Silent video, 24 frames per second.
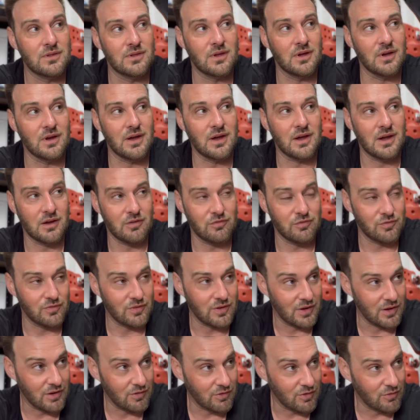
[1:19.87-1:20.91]
I have
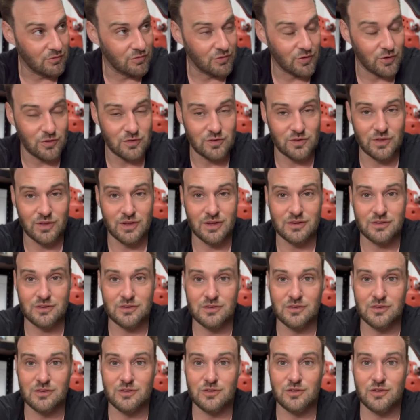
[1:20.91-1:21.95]
unfortunately, I just
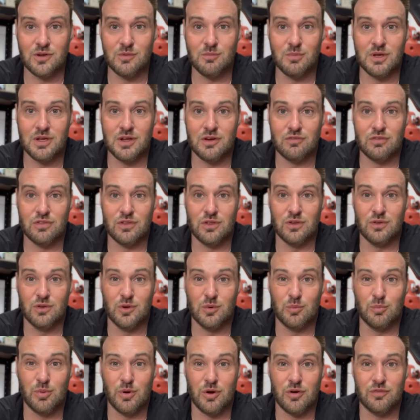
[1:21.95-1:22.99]
need to try and make everything
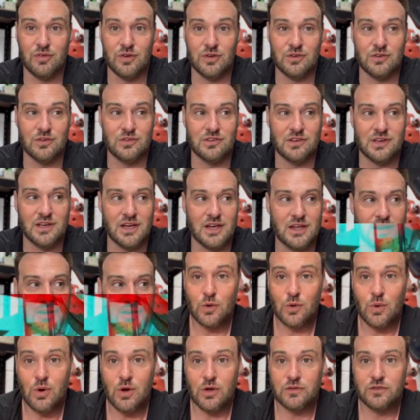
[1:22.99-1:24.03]
look perfect as I can.
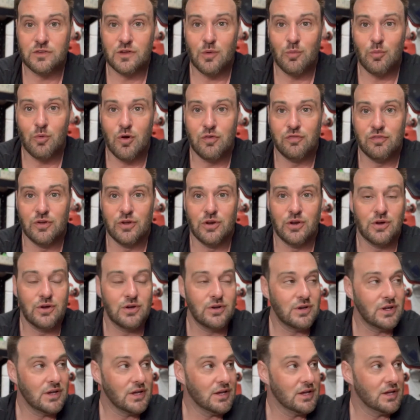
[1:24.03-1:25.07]
I'll stop waffling
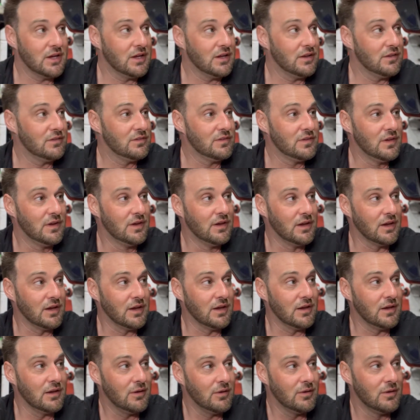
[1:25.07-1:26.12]
on and
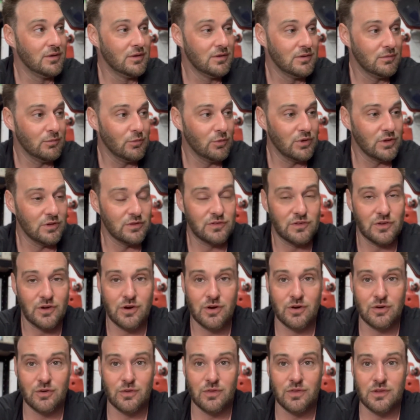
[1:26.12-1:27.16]
we'll get
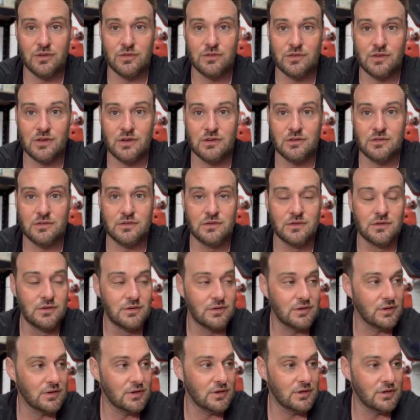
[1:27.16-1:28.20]
started on this side.
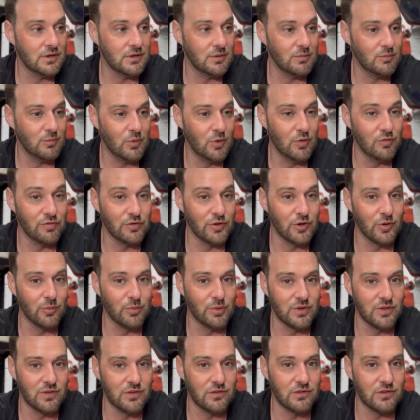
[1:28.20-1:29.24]
Hopefully it'll
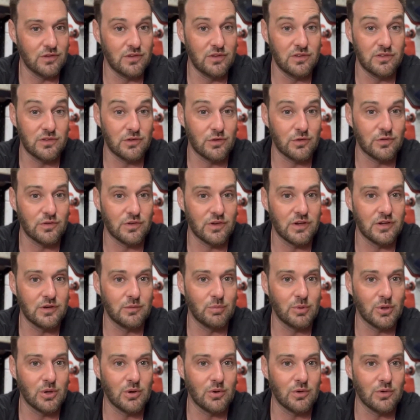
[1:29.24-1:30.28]
be easier side
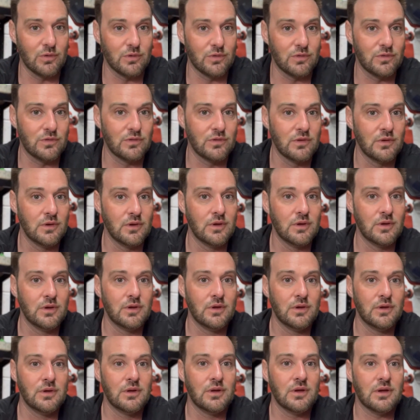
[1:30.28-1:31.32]
because
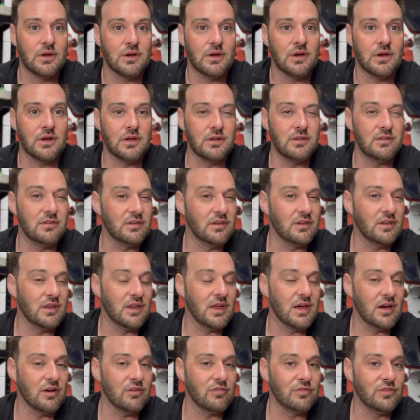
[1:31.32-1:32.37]
I didn't
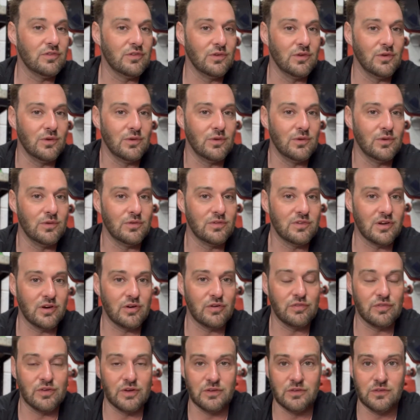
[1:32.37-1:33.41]
have to
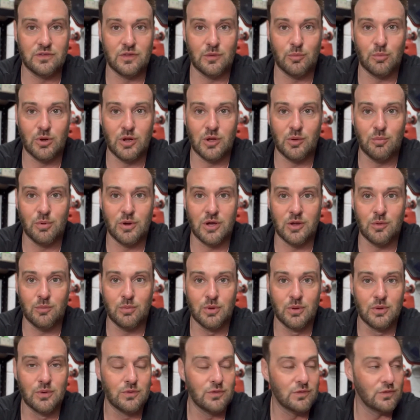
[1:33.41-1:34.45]
sacrifice the brake pipe.
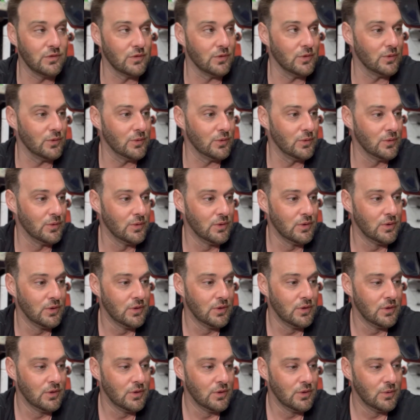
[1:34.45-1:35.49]
So
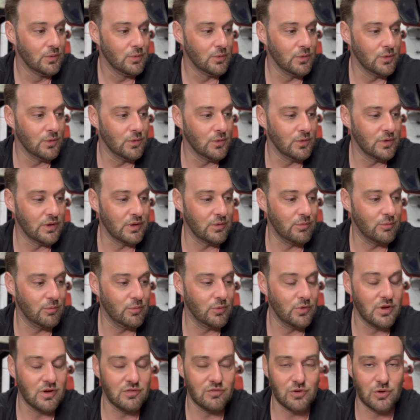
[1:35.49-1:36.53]
we'll
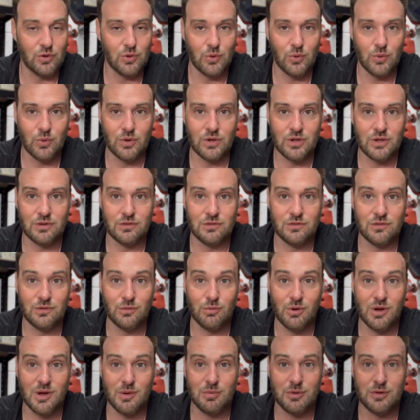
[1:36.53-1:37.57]
have a go and see
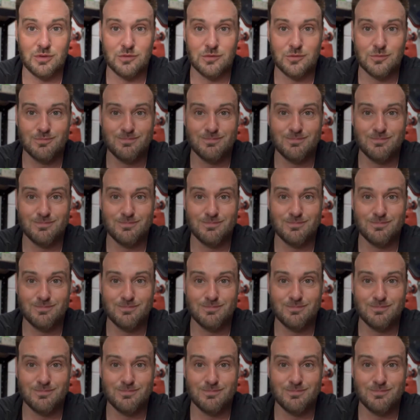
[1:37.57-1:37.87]
what happens.